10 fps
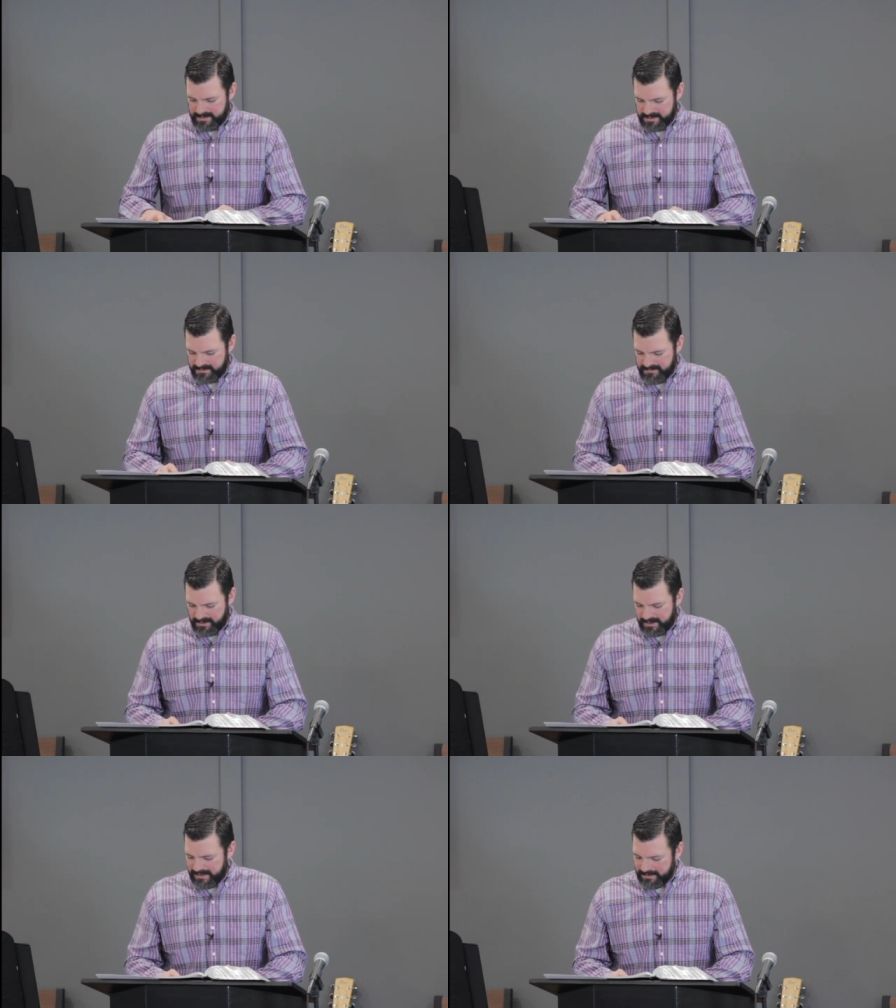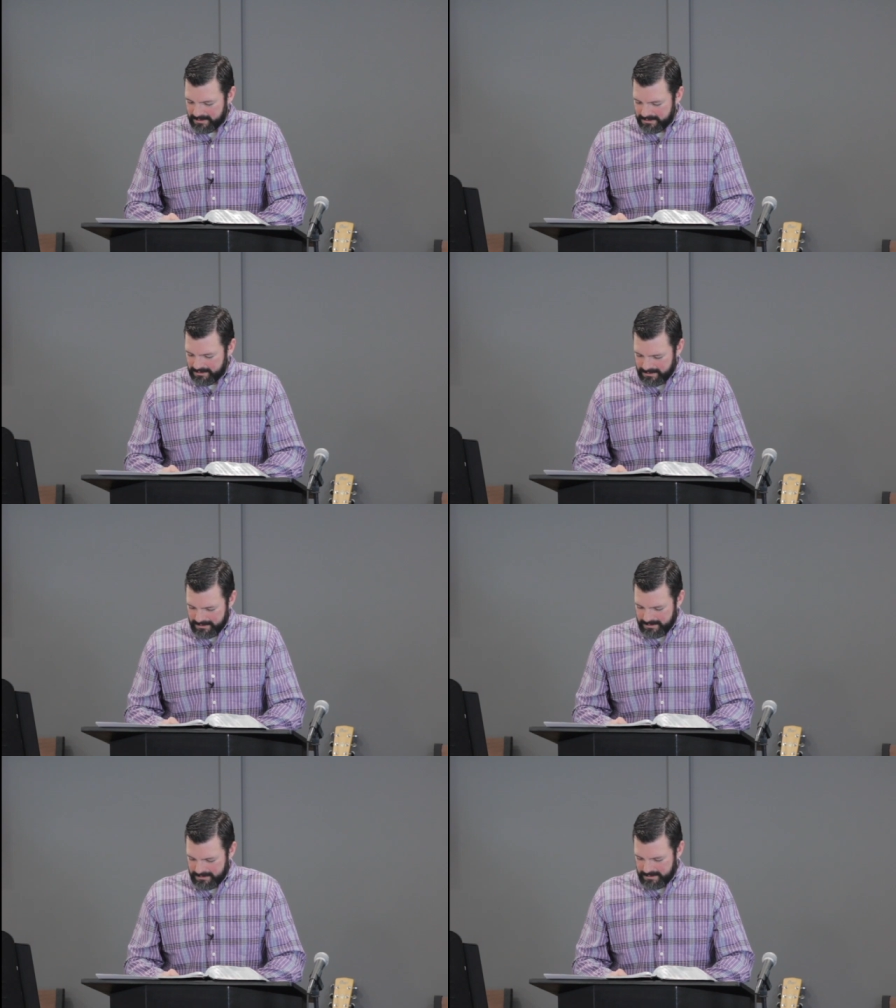It's very
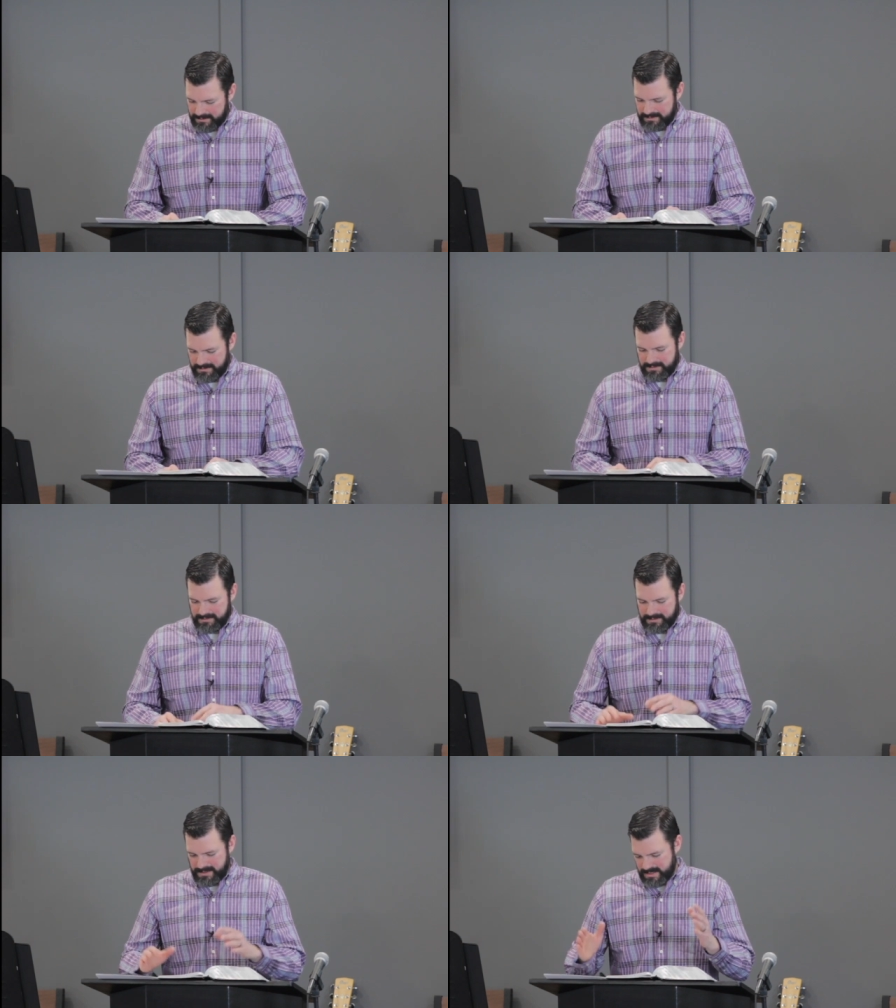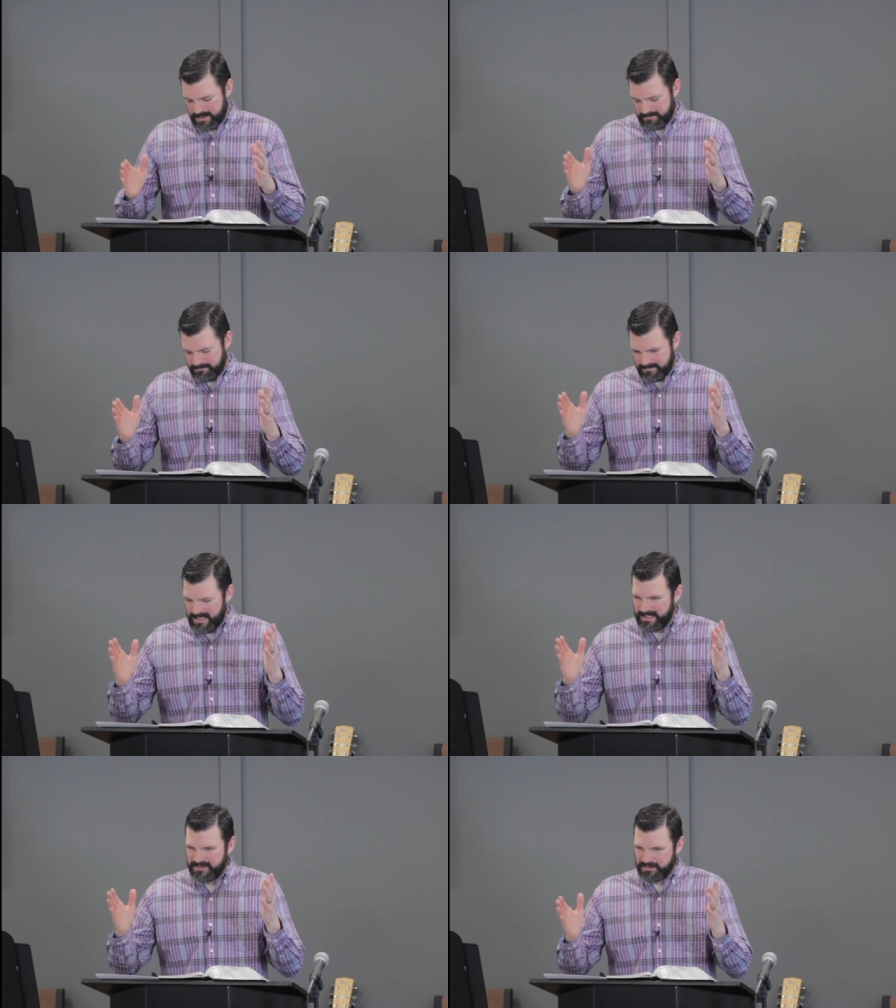um,
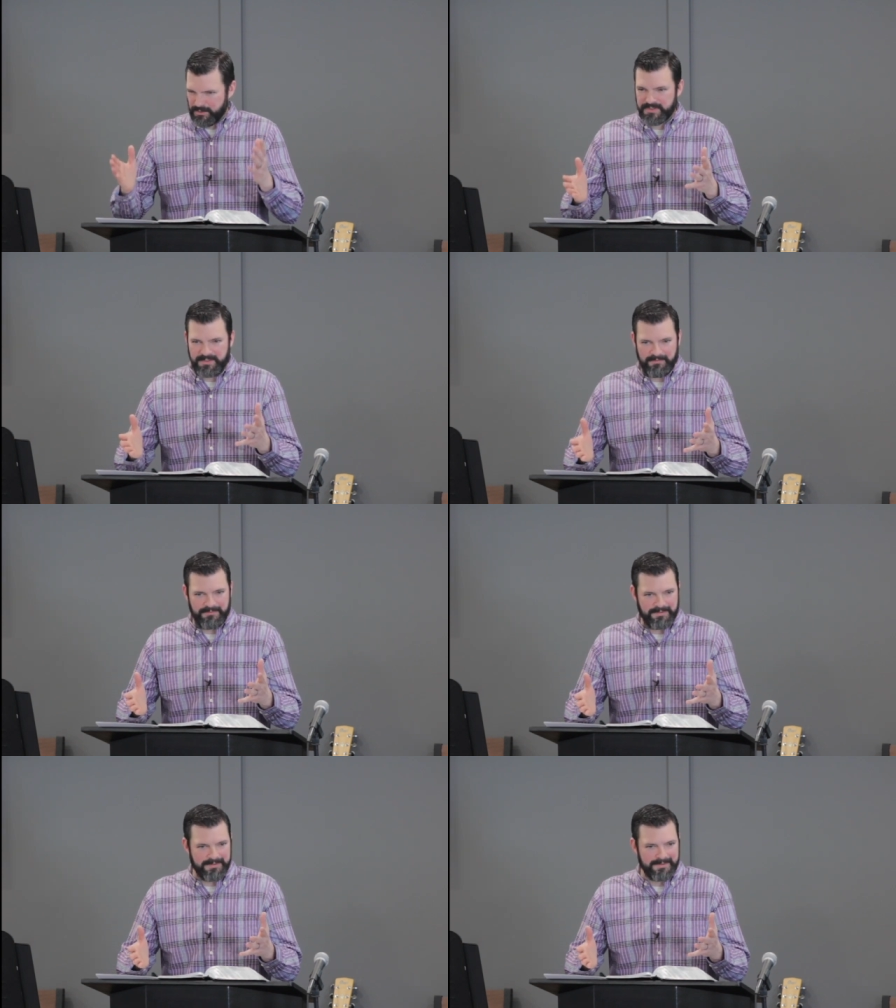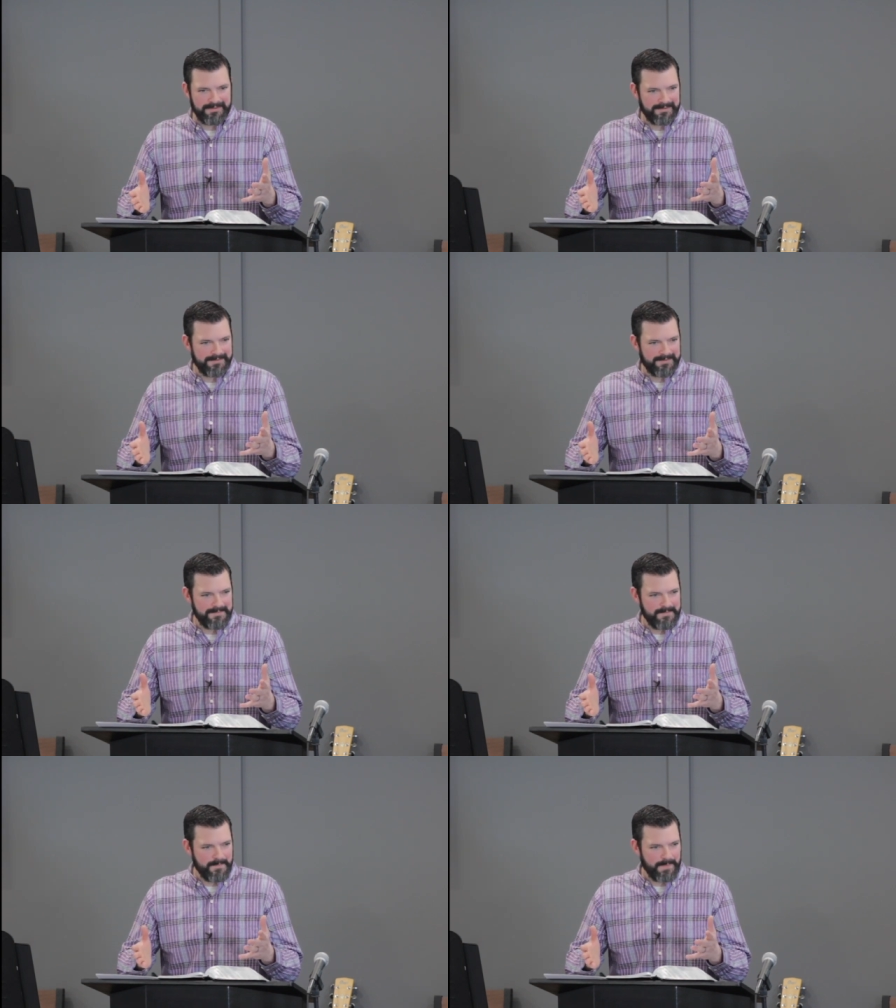exclusive.
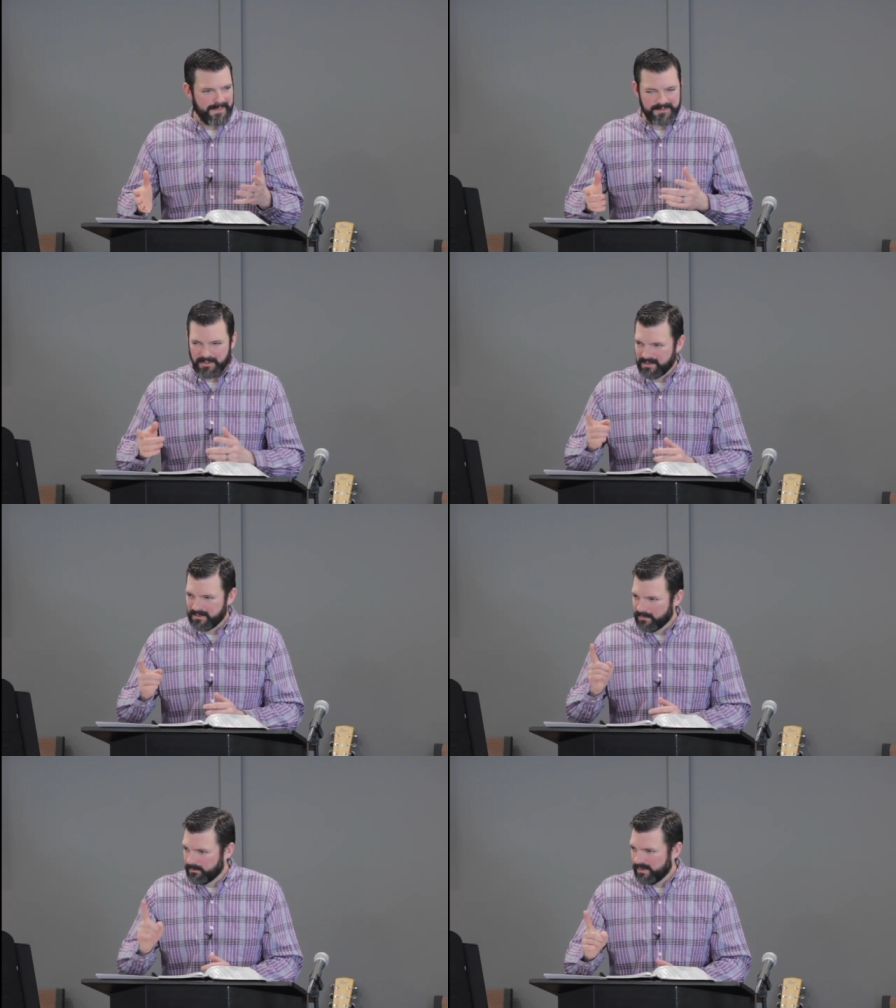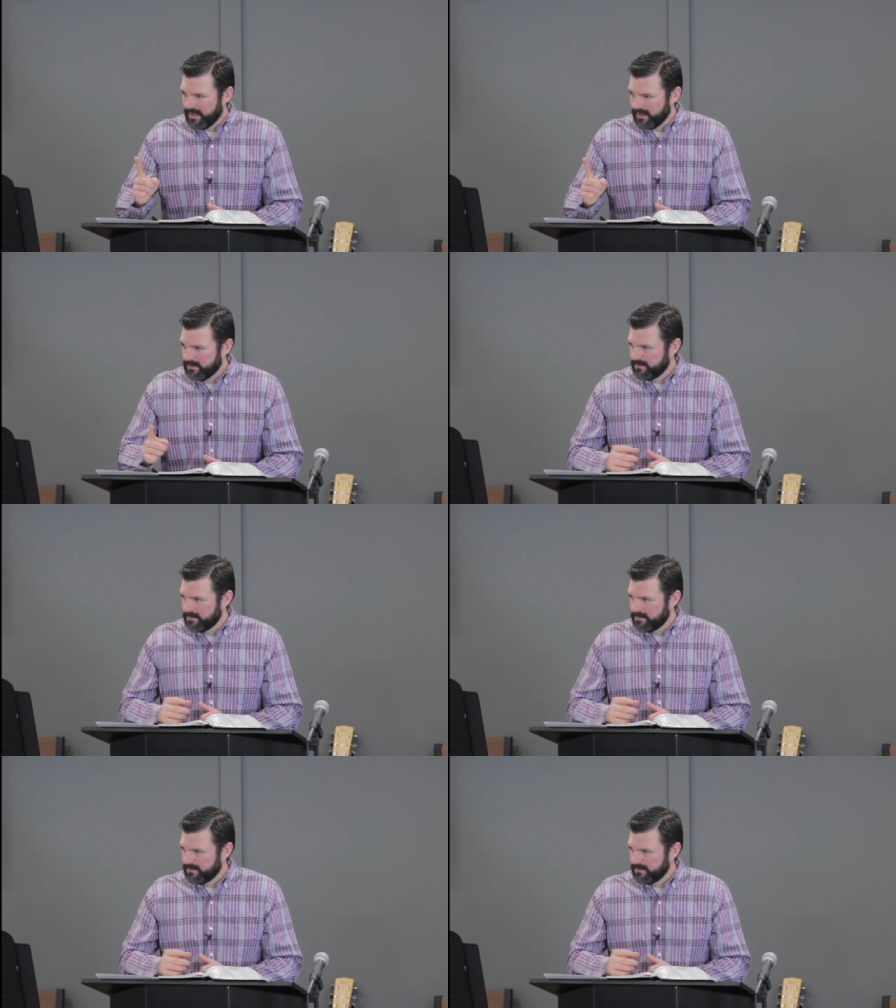There's only one way.